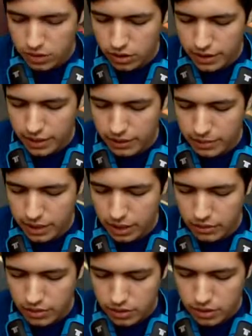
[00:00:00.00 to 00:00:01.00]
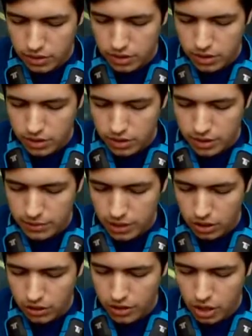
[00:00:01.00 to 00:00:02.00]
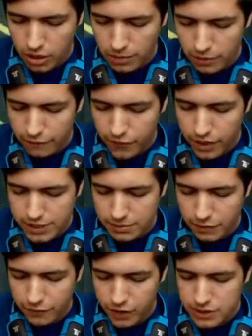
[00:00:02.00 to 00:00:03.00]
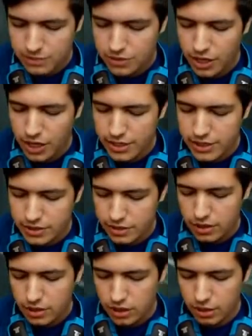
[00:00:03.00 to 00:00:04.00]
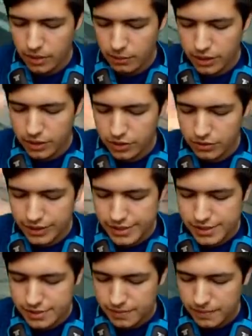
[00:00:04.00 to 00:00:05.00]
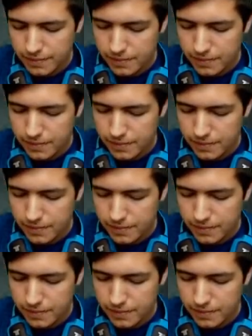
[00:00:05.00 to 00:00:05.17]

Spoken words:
Oh, okay, there we go. There we go. Oh no, I'm not first, I'm third. Come on, we can do this.